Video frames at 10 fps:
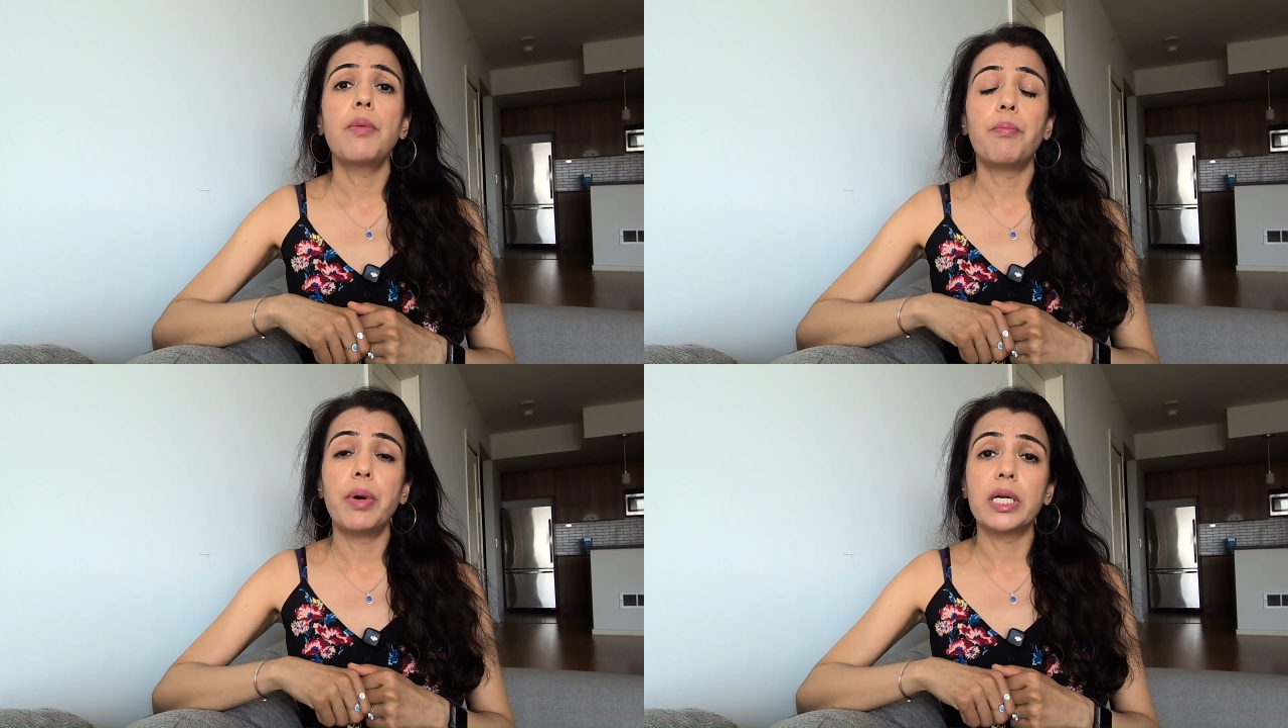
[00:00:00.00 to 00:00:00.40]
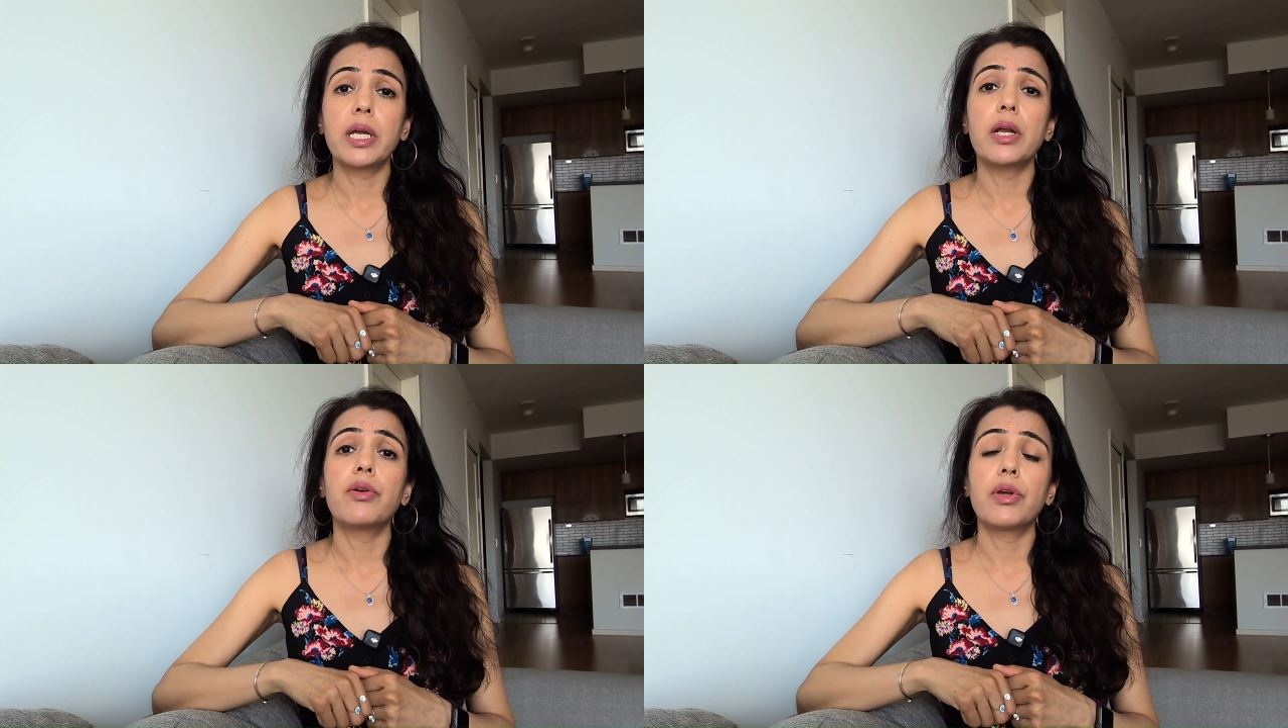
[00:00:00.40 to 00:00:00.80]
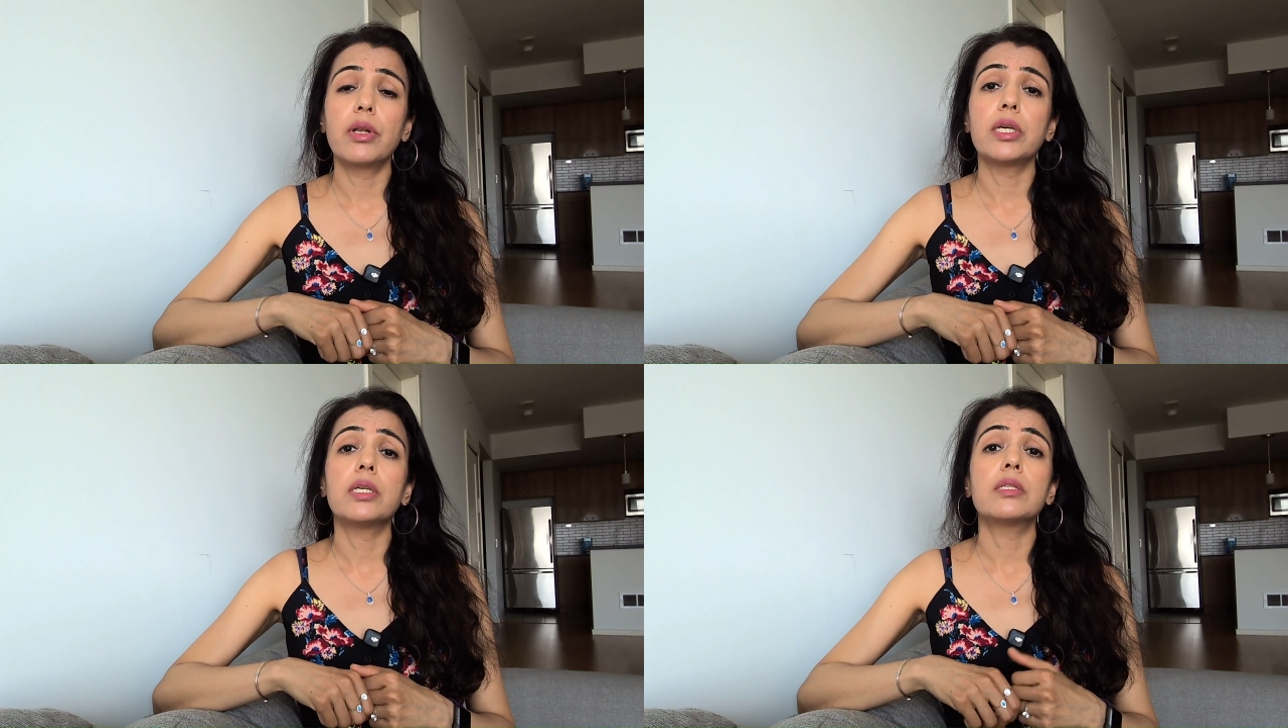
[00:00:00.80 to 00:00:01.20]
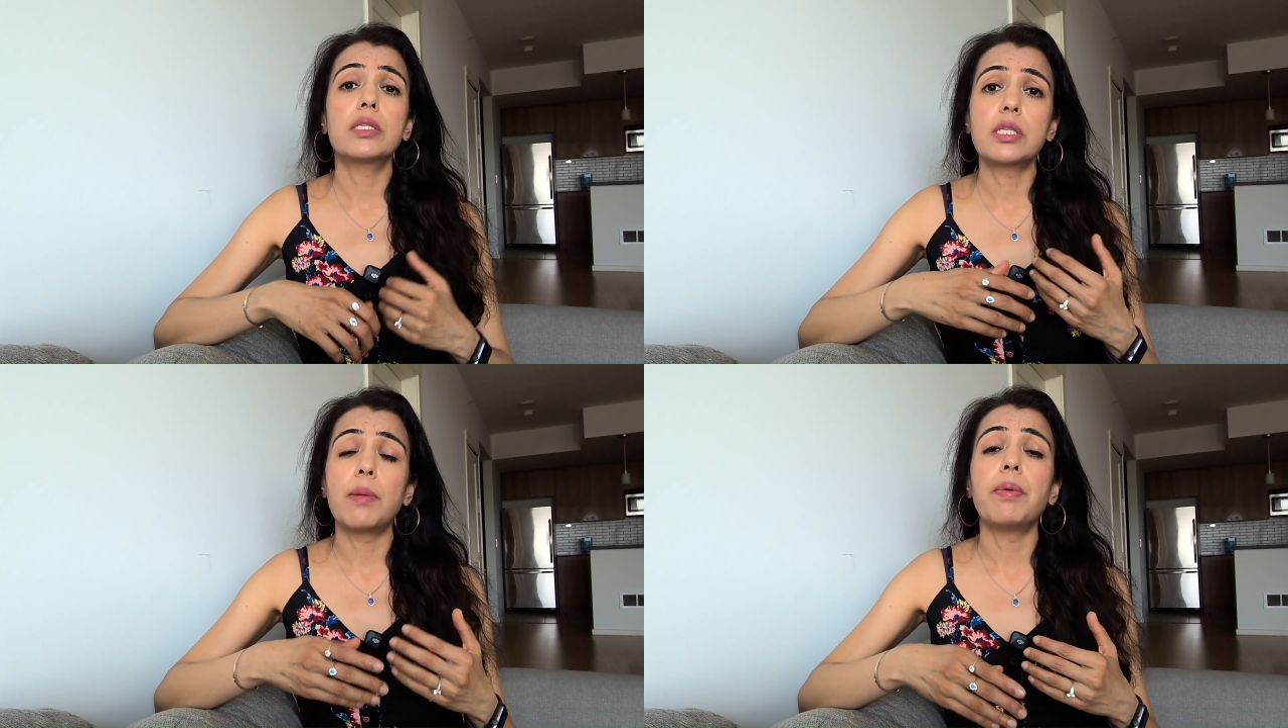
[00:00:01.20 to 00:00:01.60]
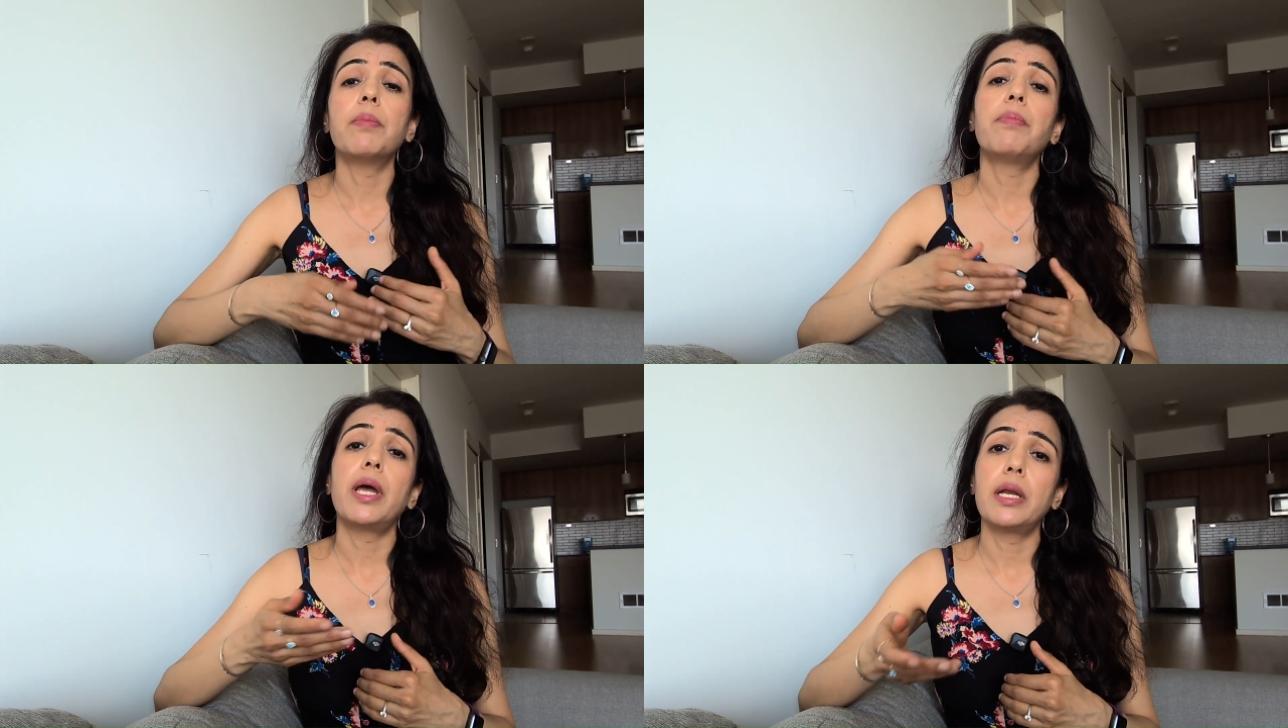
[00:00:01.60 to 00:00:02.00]
but can really step
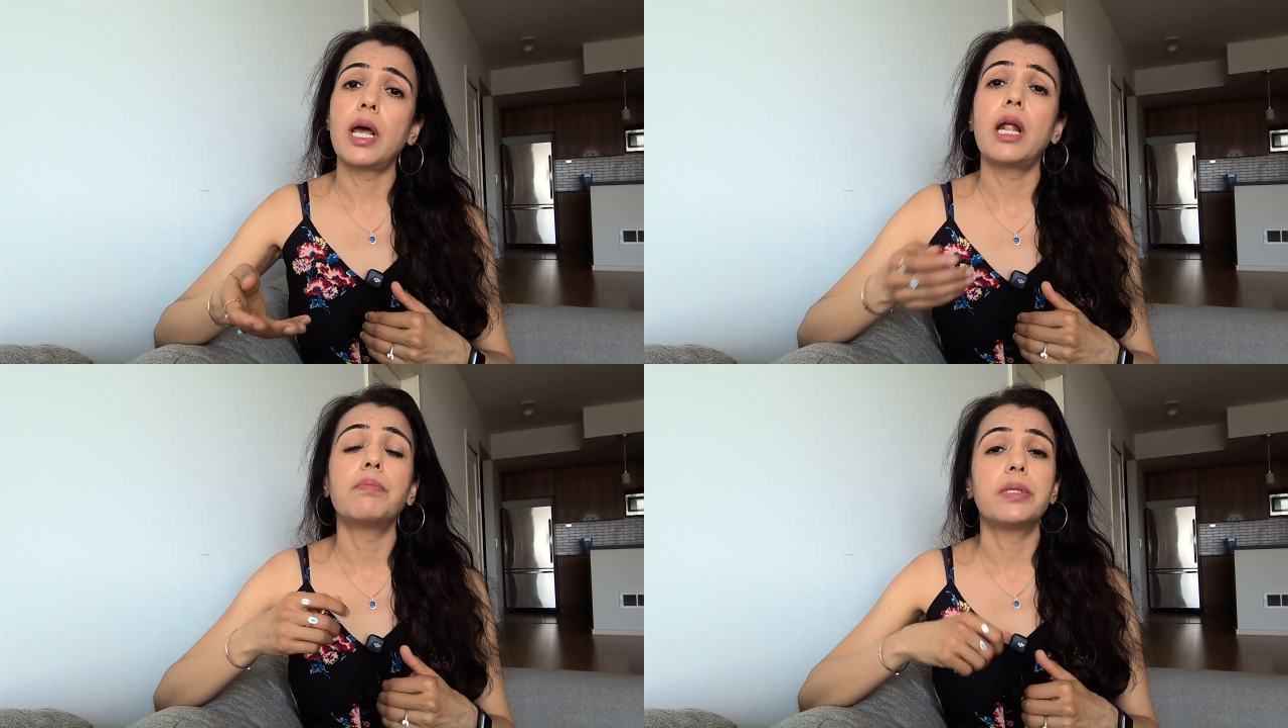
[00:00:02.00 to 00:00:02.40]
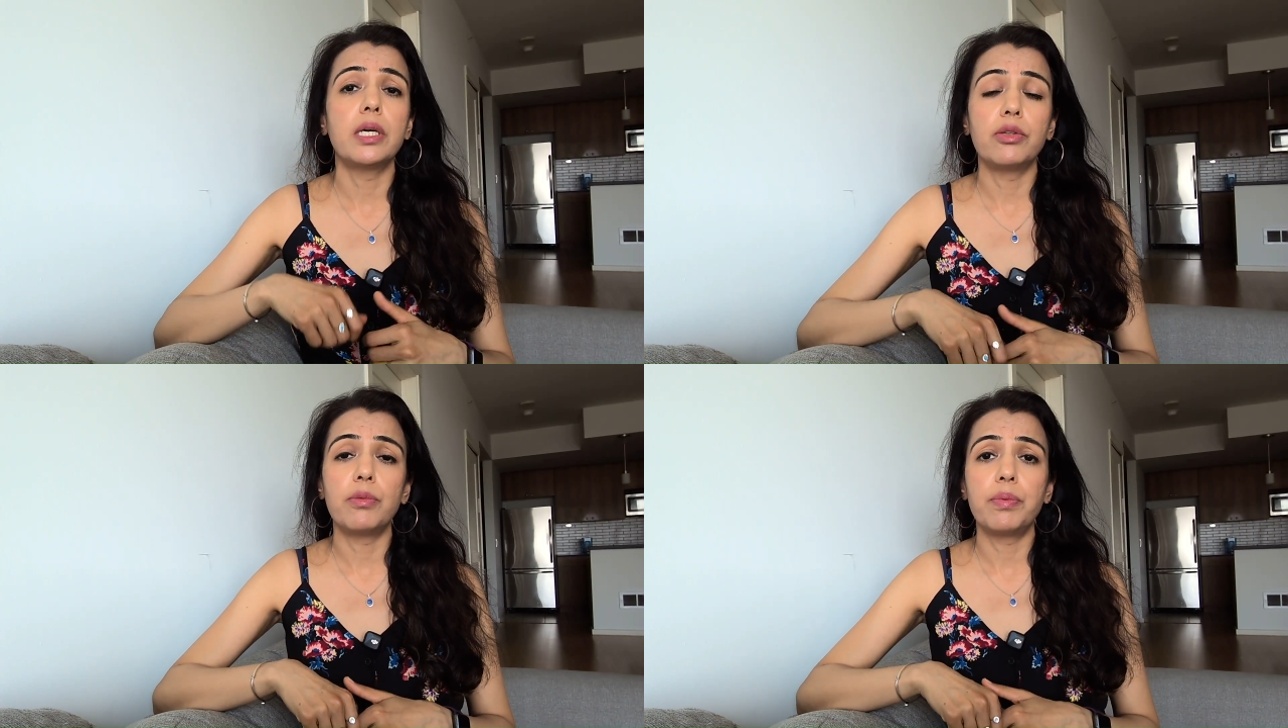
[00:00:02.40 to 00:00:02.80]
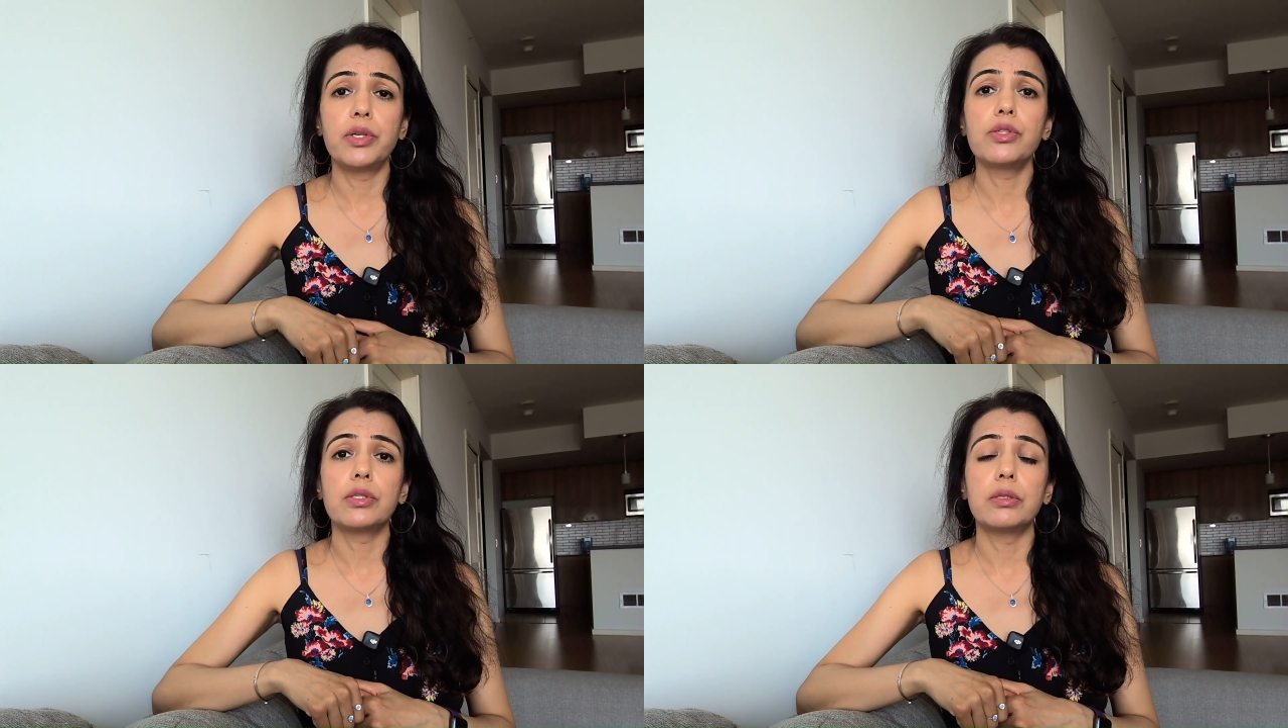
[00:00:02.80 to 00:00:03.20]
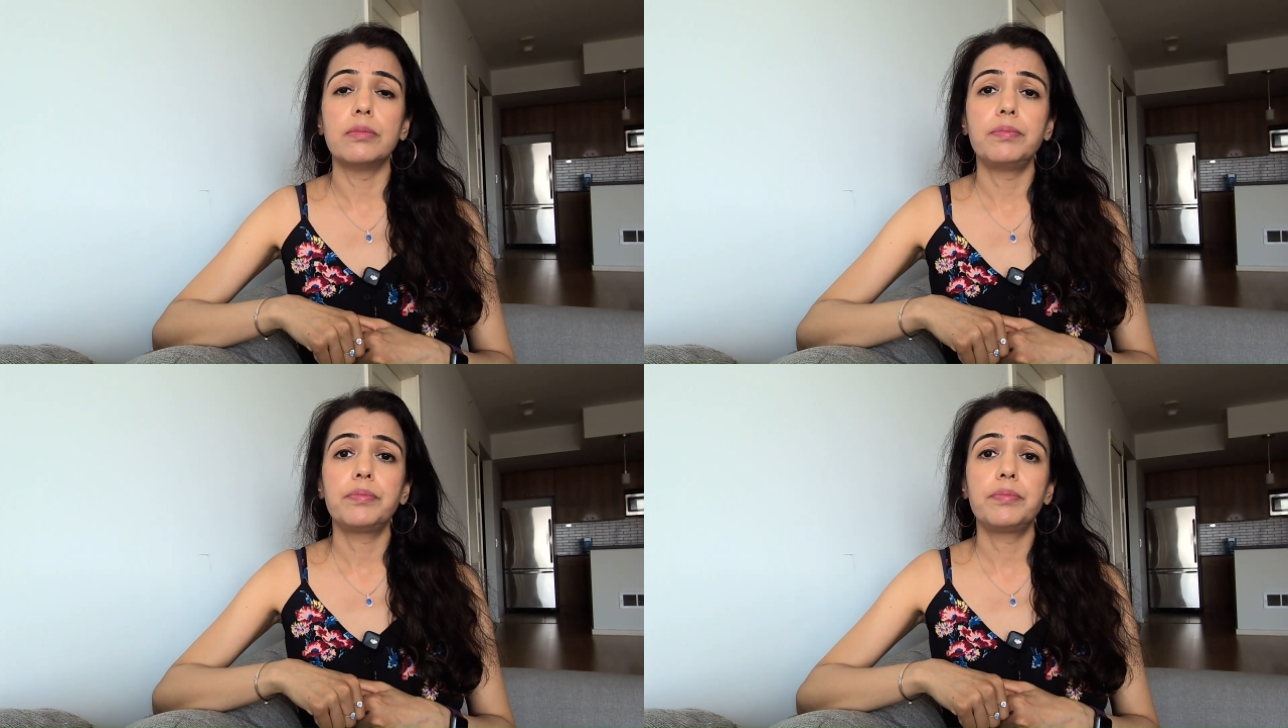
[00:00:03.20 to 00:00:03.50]
up and help the other person.